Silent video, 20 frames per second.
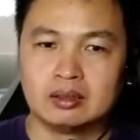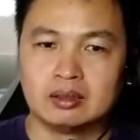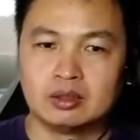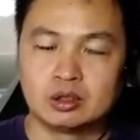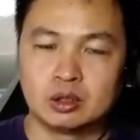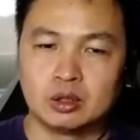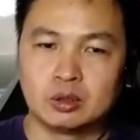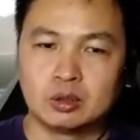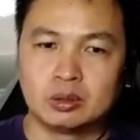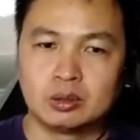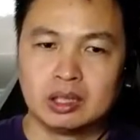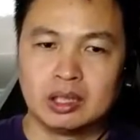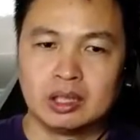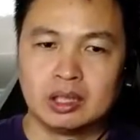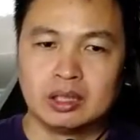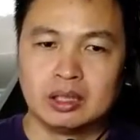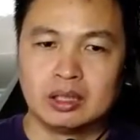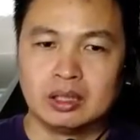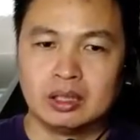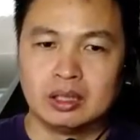so
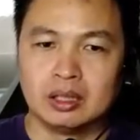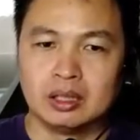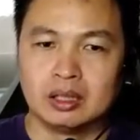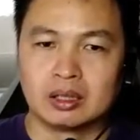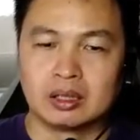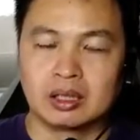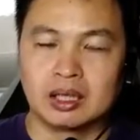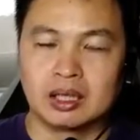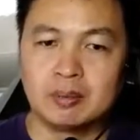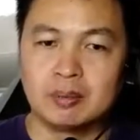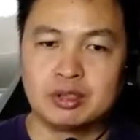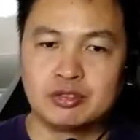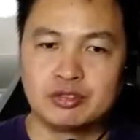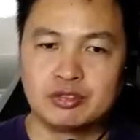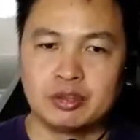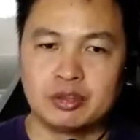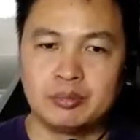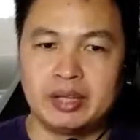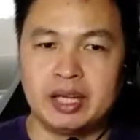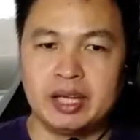uh, coming
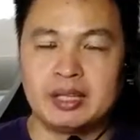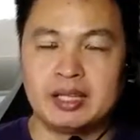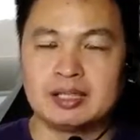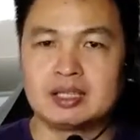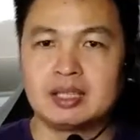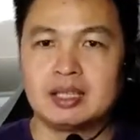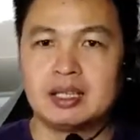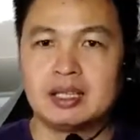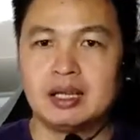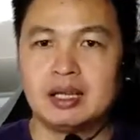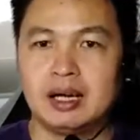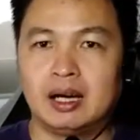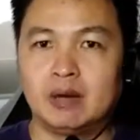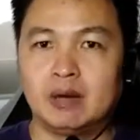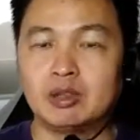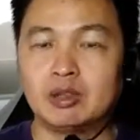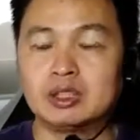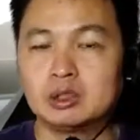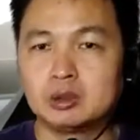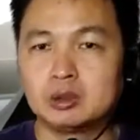from that, I
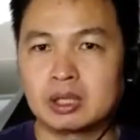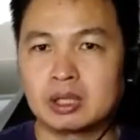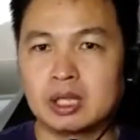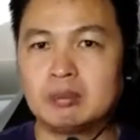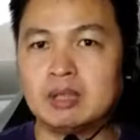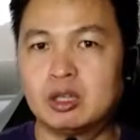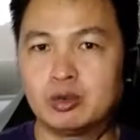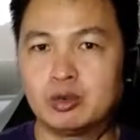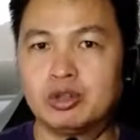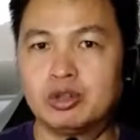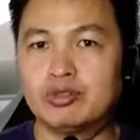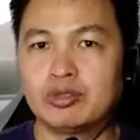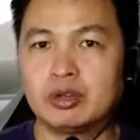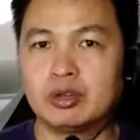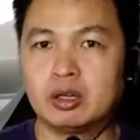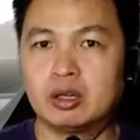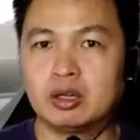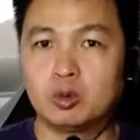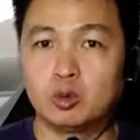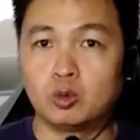wanted to come up with
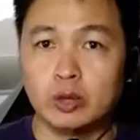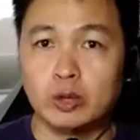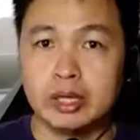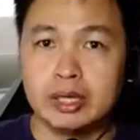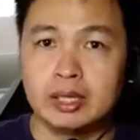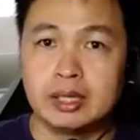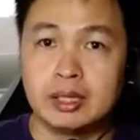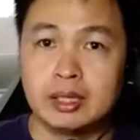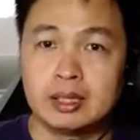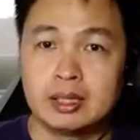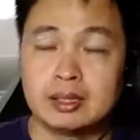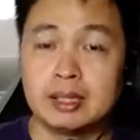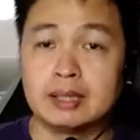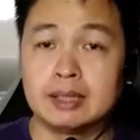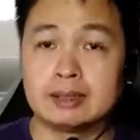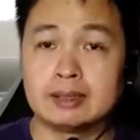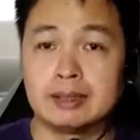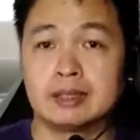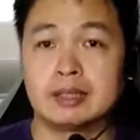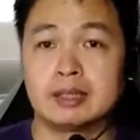a way
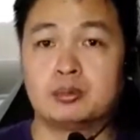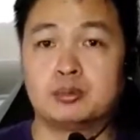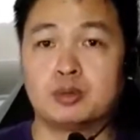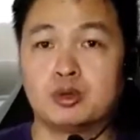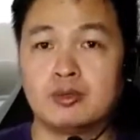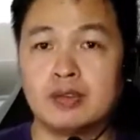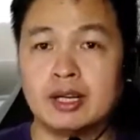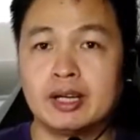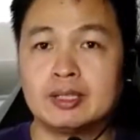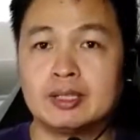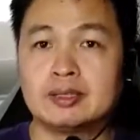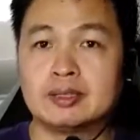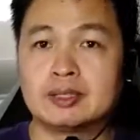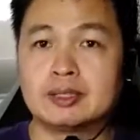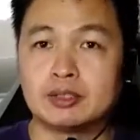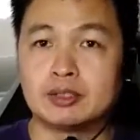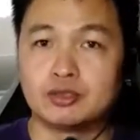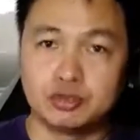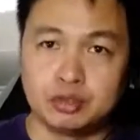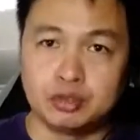that I can provide
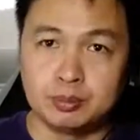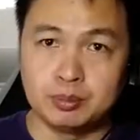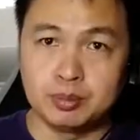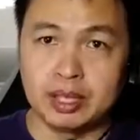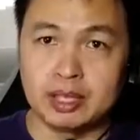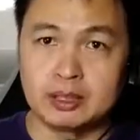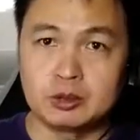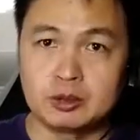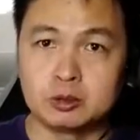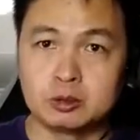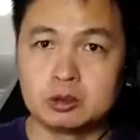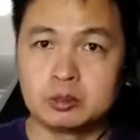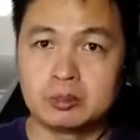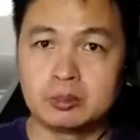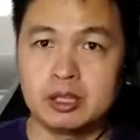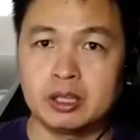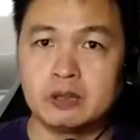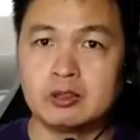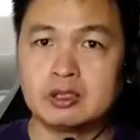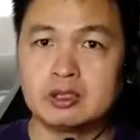some feedback to the
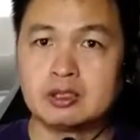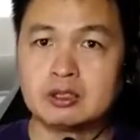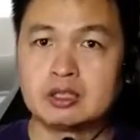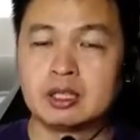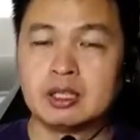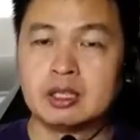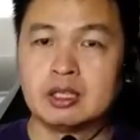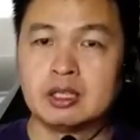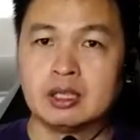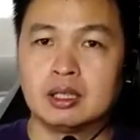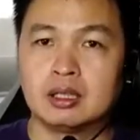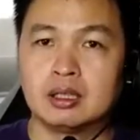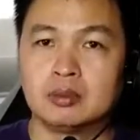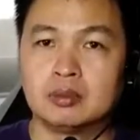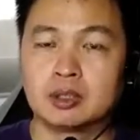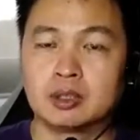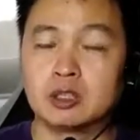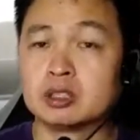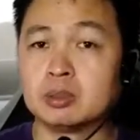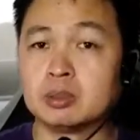parents uh,
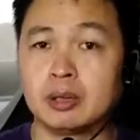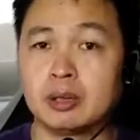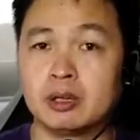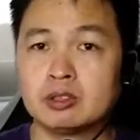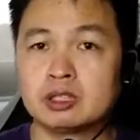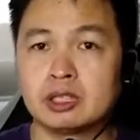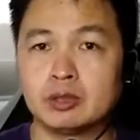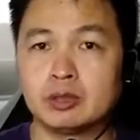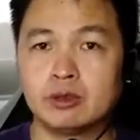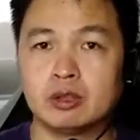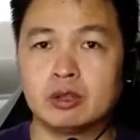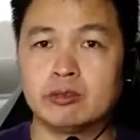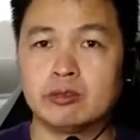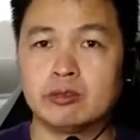because the parents are not